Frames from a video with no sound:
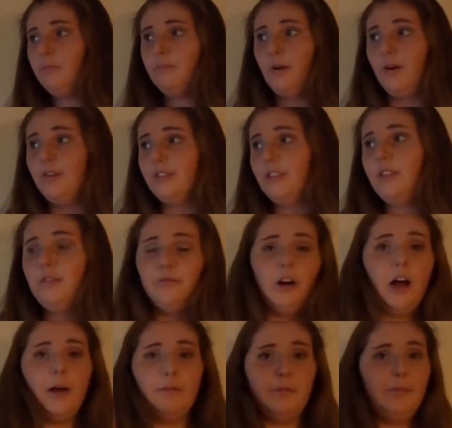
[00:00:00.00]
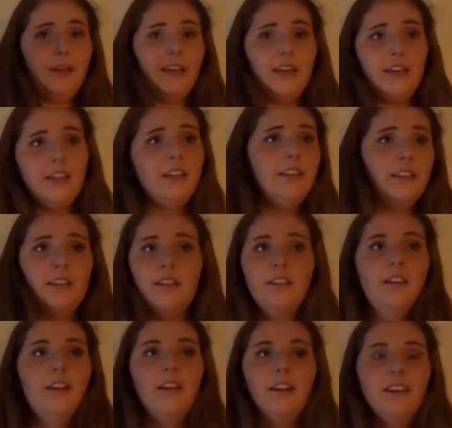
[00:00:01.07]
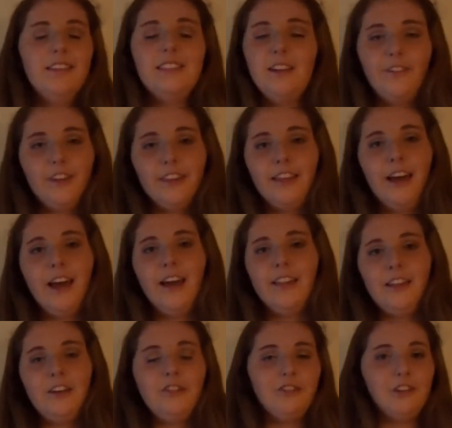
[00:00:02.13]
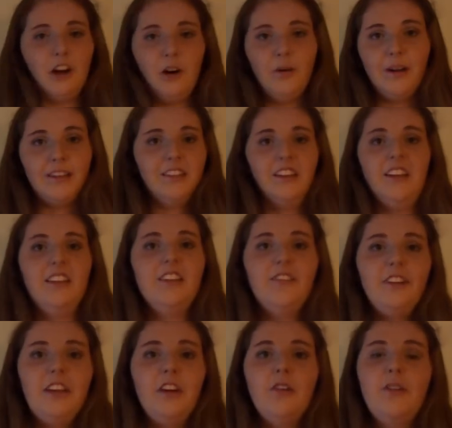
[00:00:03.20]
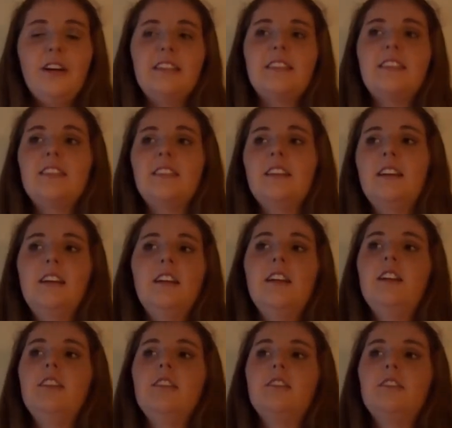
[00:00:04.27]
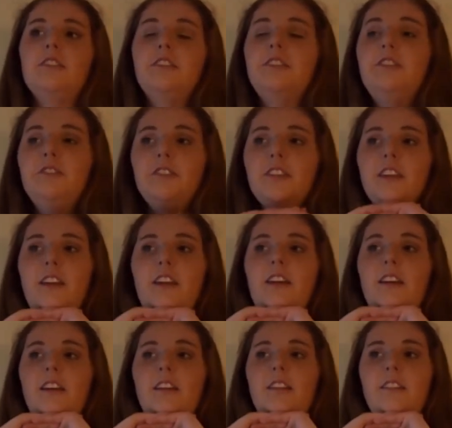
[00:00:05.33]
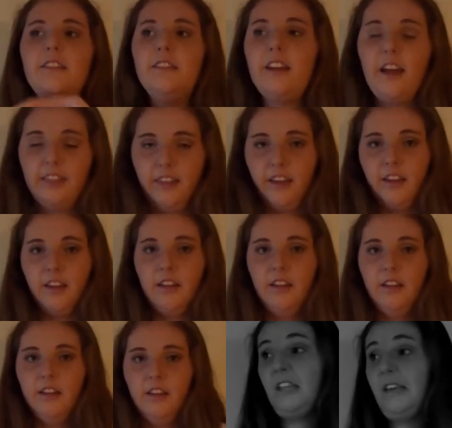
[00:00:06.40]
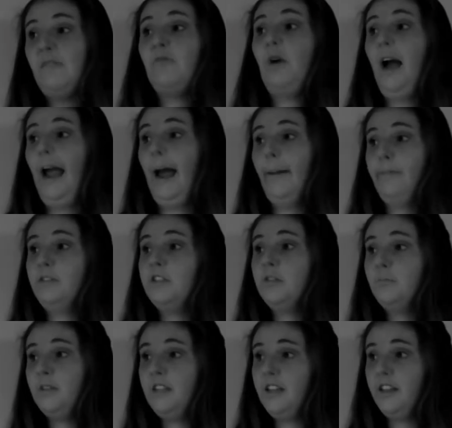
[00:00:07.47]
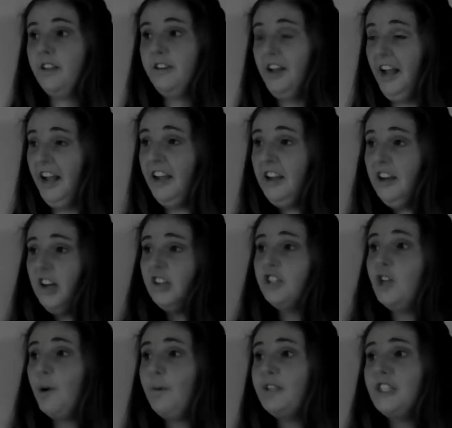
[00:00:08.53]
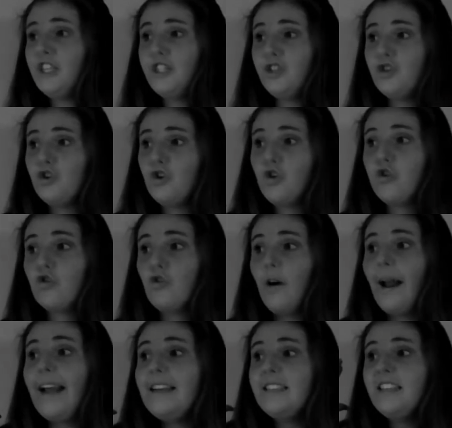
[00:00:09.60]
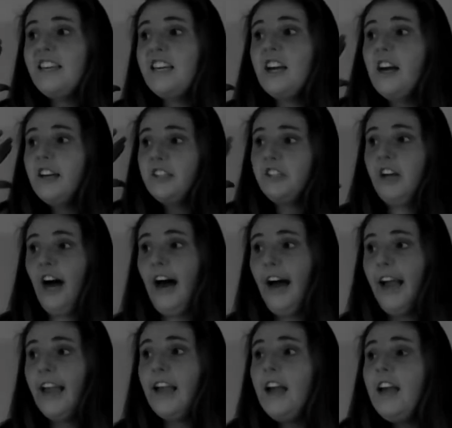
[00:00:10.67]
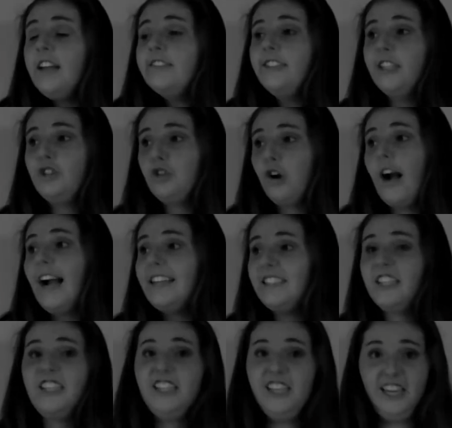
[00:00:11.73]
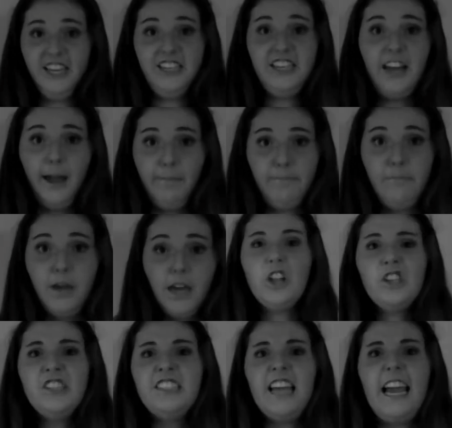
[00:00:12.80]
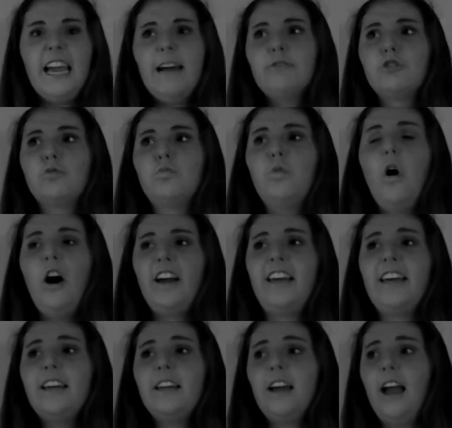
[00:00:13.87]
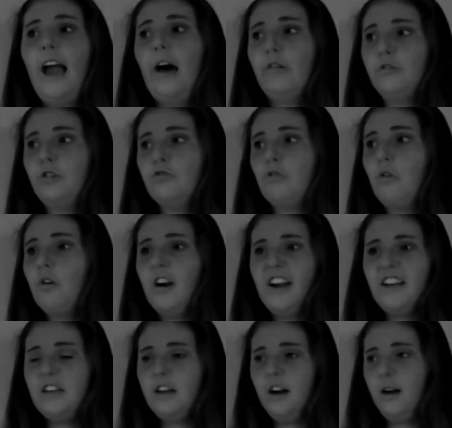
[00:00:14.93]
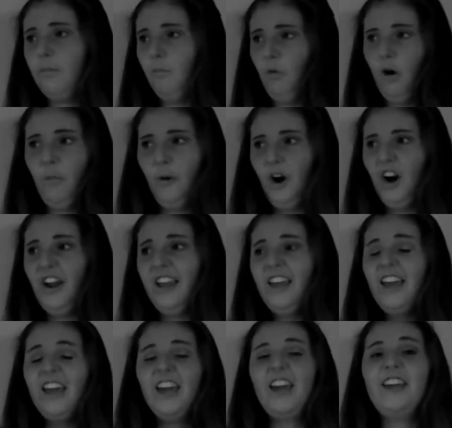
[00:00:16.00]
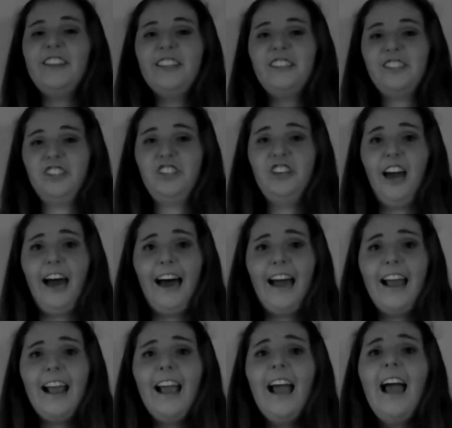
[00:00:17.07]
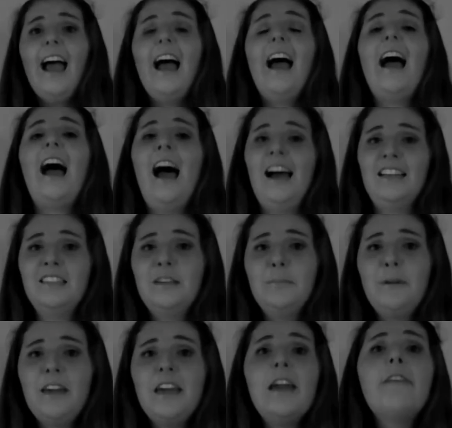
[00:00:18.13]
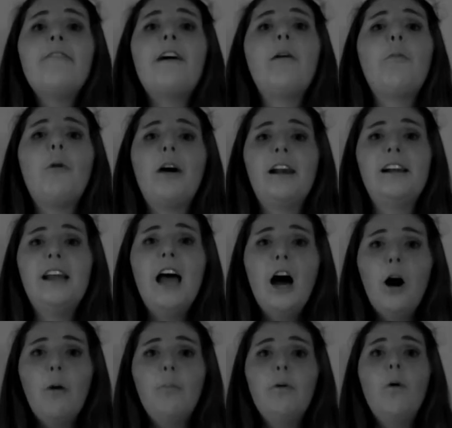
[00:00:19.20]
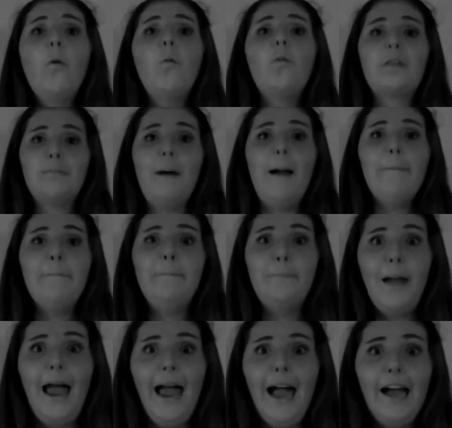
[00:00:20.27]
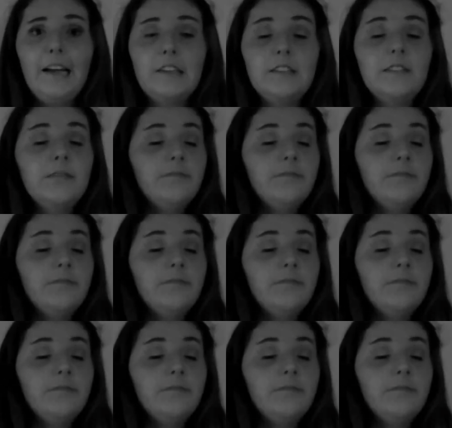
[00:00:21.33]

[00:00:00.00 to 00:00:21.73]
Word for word: person robbed me, stuff like that, and then you go and click on the video and it's literally nothing. What happened to me the other day. There was this crazy guy that tried to kidnap me. The other day I was walking out the door in uh, Walmart and this guy asked me if I wanted help with my bags.